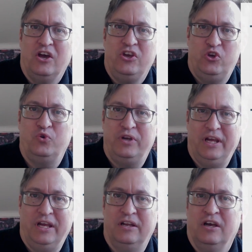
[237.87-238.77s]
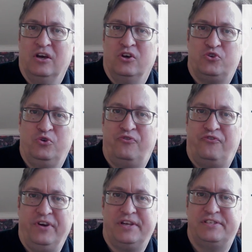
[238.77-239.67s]
you need to
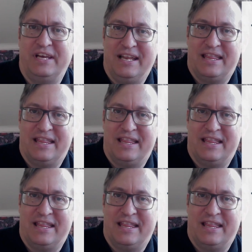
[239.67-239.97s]
fix it